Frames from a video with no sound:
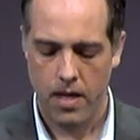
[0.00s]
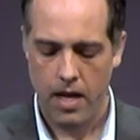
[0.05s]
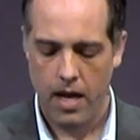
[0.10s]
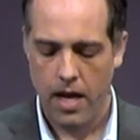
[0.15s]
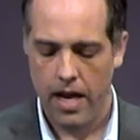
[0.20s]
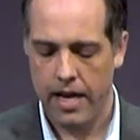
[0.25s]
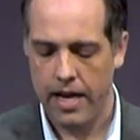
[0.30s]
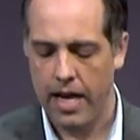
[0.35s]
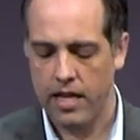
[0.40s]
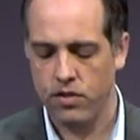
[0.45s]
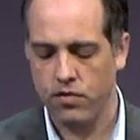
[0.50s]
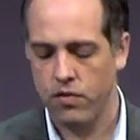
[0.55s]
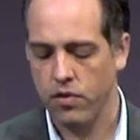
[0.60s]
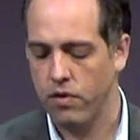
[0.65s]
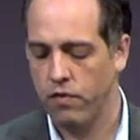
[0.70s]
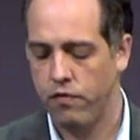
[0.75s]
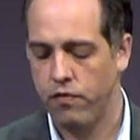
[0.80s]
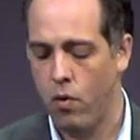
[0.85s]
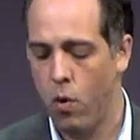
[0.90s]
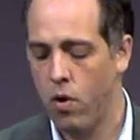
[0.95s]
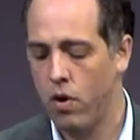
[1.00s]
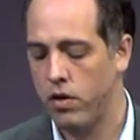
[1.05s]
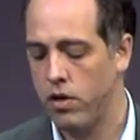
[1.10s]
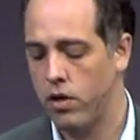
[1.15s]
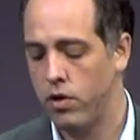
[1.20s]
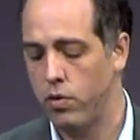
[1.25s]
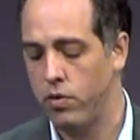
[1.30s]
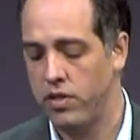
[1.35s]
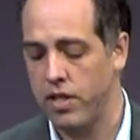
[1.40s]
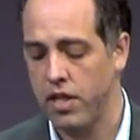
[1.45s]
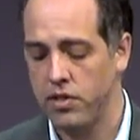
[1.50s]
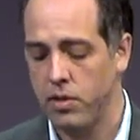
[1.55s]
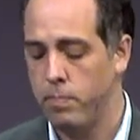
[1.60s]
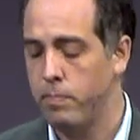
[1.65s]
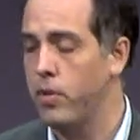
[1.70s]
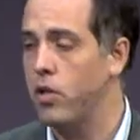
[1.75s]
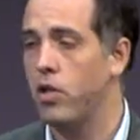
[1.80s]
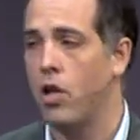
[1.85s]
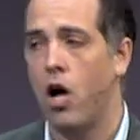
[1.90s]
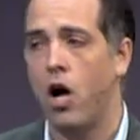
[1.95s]
And as for the foreigner who doesn't
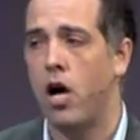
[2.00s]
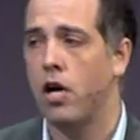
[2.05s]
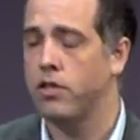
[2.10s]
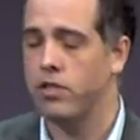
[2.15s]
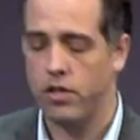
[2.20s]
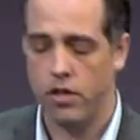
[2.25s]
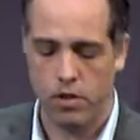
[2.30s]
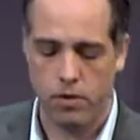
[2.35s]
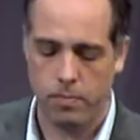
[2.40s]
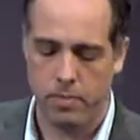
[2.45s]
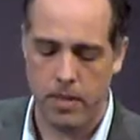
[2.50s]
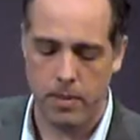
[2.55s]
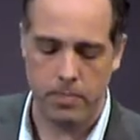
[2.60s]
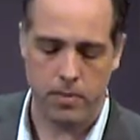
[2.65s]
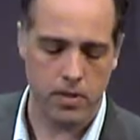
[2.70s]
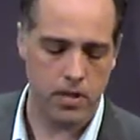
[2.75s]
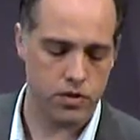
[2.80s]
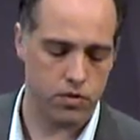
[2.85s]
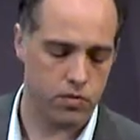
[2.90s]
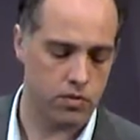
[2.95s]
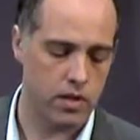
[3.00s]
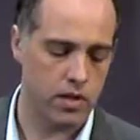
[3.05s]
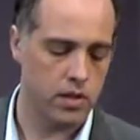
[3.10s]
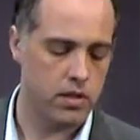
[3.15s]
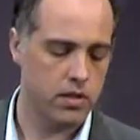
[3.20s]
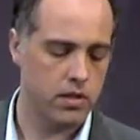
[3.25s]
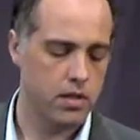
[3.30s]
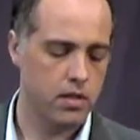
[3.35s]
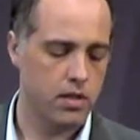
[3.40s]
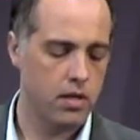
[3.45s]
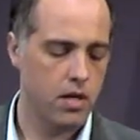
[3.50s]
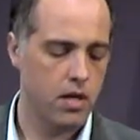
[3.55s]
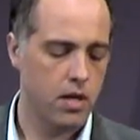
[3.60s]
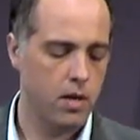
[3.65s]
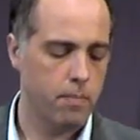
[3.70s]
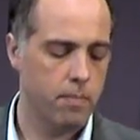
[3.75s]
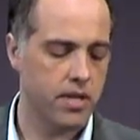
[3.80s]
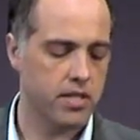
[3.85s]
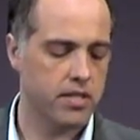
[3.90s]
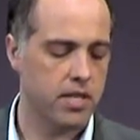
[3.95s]
belong to your people Israel,
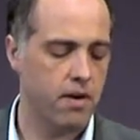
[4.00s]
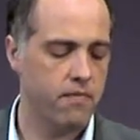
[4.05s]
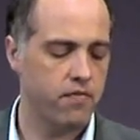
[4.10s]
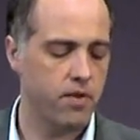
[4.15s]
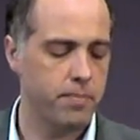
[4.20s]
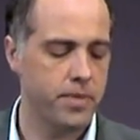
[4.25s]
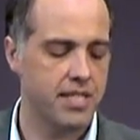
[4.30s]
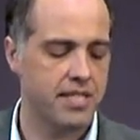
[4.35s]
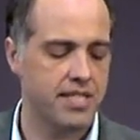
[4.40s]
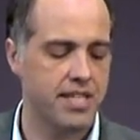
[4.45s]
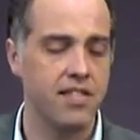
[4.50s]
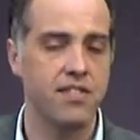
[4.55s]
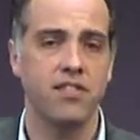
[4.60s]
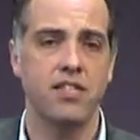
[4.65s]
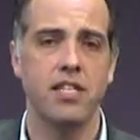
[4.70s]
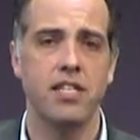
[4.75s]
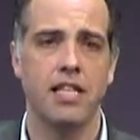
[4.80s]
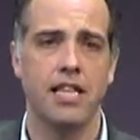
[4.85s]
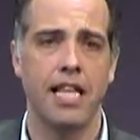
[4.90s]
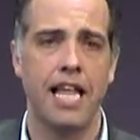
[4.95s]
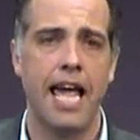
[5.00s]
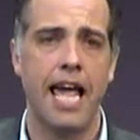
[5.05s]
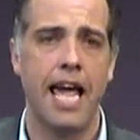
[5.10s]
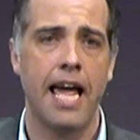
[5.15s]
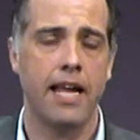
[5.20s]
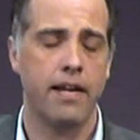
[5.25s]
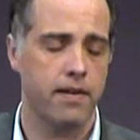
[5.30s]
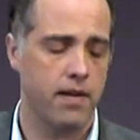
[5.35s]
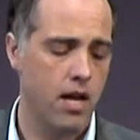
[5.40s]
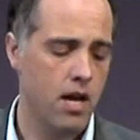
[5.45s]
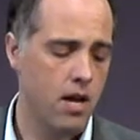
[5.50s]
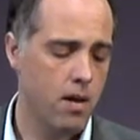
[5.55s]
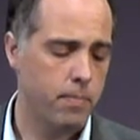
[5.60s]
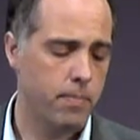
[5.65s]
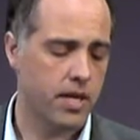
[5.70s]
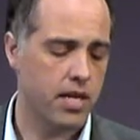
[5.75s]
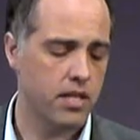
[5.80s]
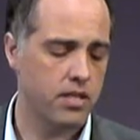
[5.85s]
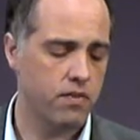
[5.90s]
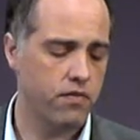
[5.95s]
but has come from a distant land
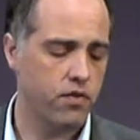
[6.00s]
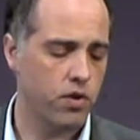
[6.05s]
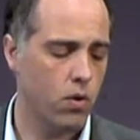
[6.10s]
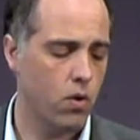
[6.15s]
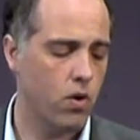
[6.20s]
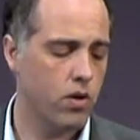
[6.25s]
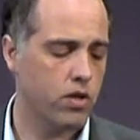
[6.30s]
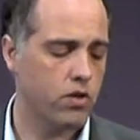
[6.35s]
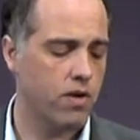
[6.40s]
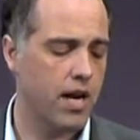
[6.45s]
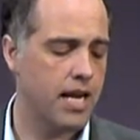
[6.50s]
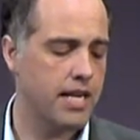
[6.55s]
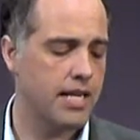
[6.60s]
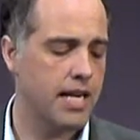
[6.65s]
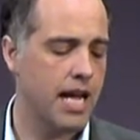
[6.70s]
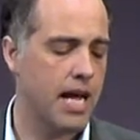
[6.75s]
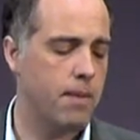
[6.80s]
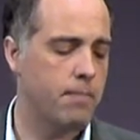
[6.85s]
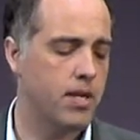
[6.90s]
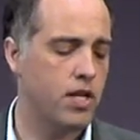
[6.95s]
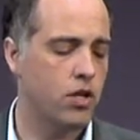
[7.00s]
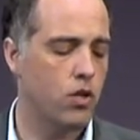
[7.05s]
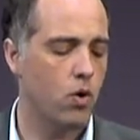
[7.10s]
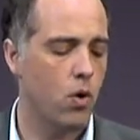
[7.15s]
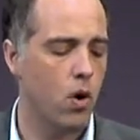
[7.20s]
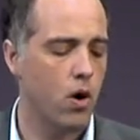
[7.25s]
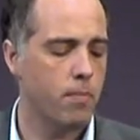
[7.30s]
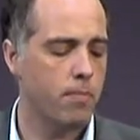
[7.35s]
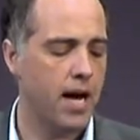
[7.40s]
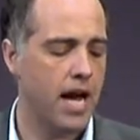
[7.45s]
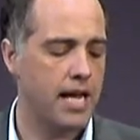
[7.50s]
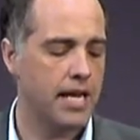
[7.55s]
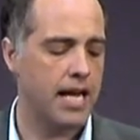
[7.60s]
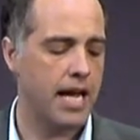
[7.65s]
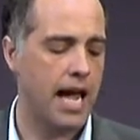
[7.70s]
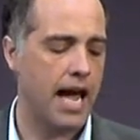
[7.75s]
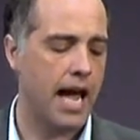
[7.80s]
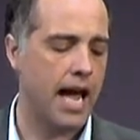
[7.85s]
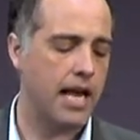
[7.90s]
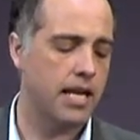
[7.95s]
because of your great name and your mighty
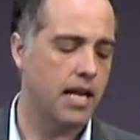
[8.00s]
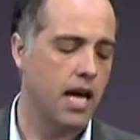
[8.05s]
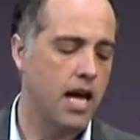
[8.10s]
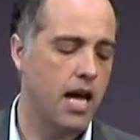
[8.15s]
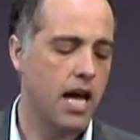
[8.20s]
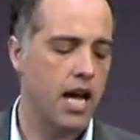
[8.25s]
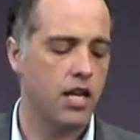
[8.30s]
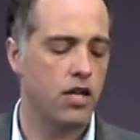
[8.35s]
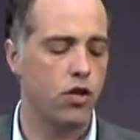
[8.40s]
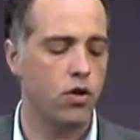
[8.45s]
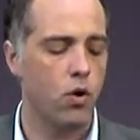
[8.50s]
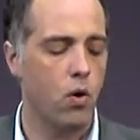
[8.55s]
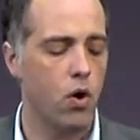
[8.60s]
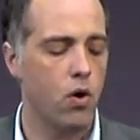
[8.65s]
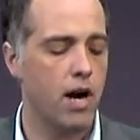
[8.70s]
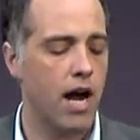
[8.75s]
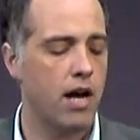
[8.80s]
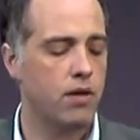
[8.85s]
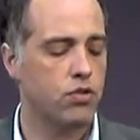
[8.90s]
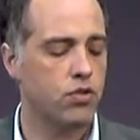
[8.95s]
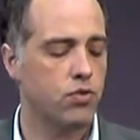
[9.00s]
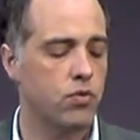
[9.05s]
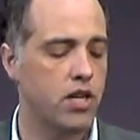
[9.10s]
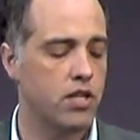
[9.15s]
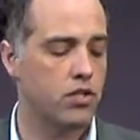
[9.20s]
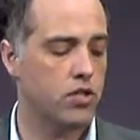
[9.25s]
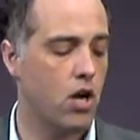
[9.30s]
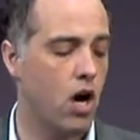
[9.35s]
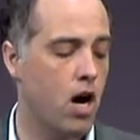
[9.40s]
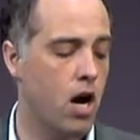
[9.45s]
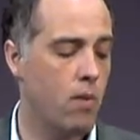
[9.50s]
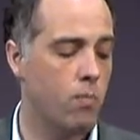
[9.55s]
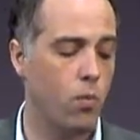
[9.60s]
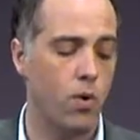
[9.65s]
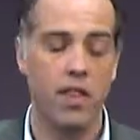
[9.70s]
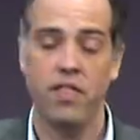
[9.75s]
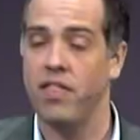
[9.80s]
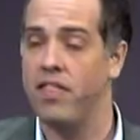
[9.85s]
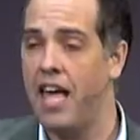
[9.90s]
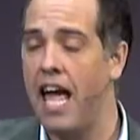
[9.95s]
hand and your outstretched arm,
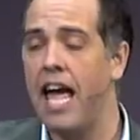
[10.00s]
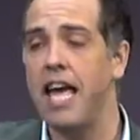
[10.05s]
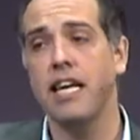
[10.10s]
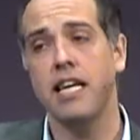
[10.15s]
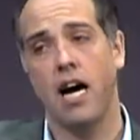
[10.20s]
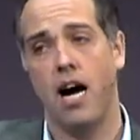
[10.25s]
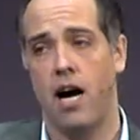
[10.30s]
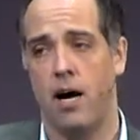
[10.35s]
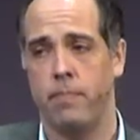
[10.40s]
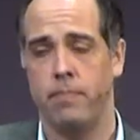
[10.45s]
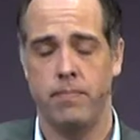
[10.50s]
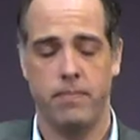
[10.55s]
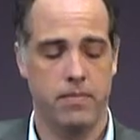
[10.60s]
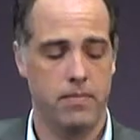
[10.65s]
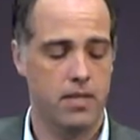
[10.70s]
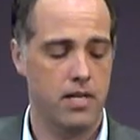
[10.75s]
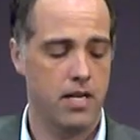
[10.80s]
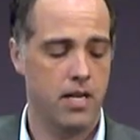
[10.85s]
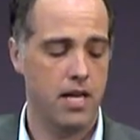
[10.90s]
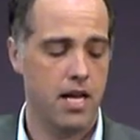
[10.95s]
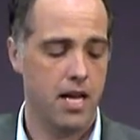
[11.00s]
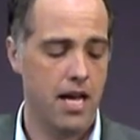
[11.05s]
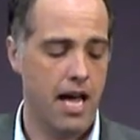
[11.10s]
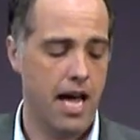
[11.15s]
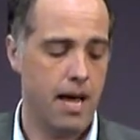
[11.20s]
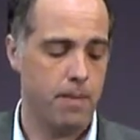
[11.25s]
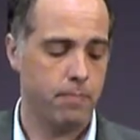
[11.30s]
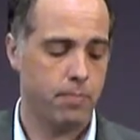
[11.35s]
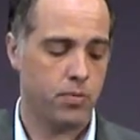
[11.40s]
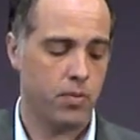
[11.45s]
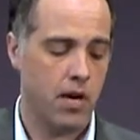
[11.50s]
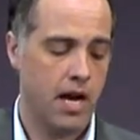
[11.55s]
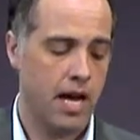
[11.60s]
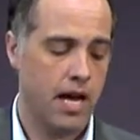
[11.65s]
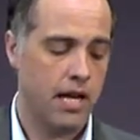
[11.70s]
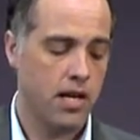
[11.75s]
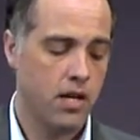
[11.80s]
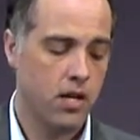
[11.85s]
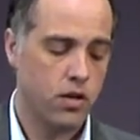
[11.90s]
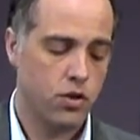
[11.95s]
when they come and
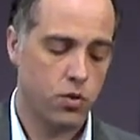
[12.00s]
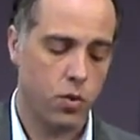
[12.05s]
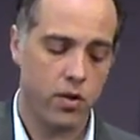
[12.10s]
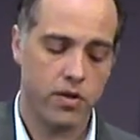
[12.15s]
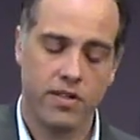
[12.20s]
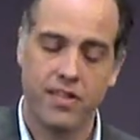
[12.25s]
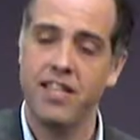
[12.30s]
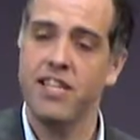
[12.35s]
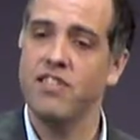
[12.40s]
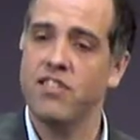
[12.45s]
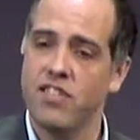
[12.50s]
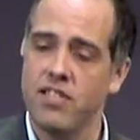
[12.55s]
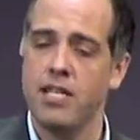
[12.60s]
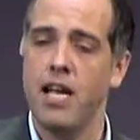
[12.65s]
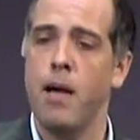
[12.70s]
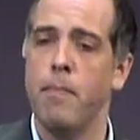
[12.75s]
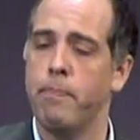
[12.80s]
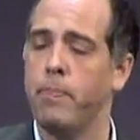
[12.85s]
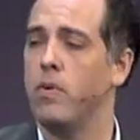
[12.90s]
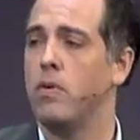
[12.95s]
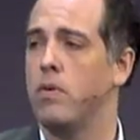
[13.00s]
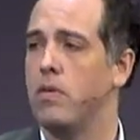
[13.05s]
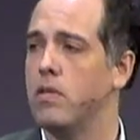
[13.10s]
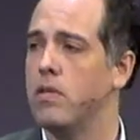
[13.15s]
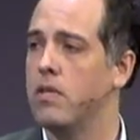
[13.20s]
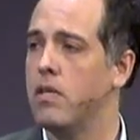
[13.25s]
pray toward this temple,